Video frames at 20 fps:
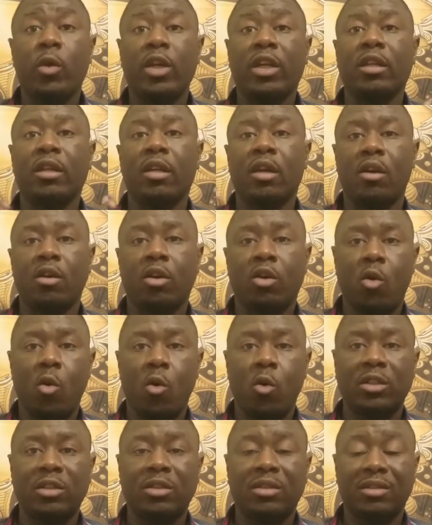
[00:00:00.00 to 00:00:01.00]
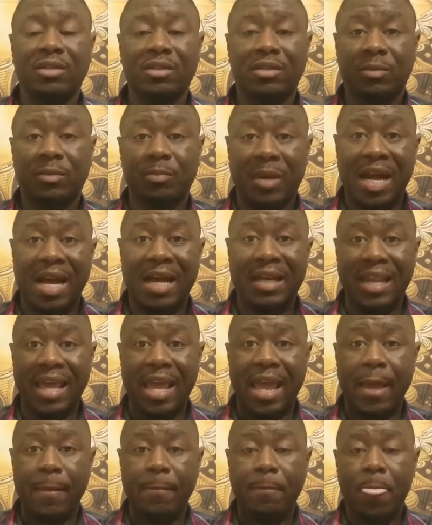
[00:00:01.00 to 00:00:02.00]
we can learn to correspond
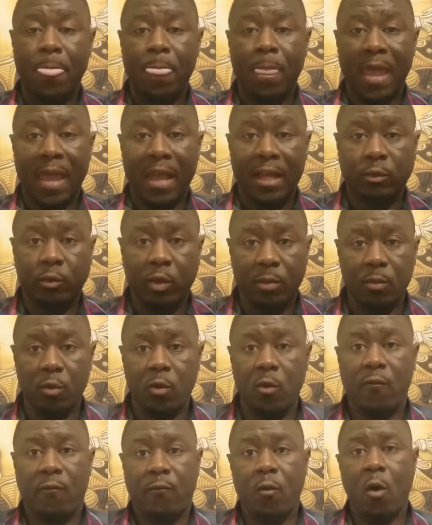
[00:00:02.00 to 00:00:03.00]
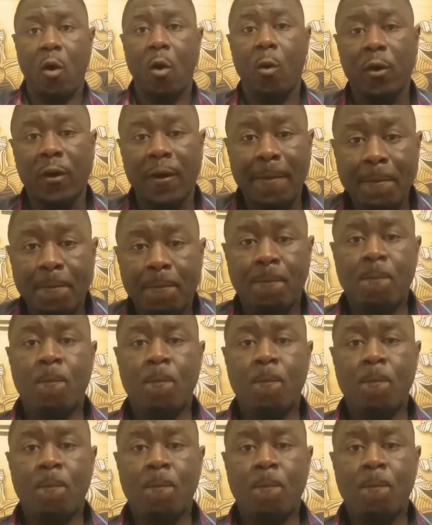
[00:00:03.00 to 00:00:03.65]
that as we move forward.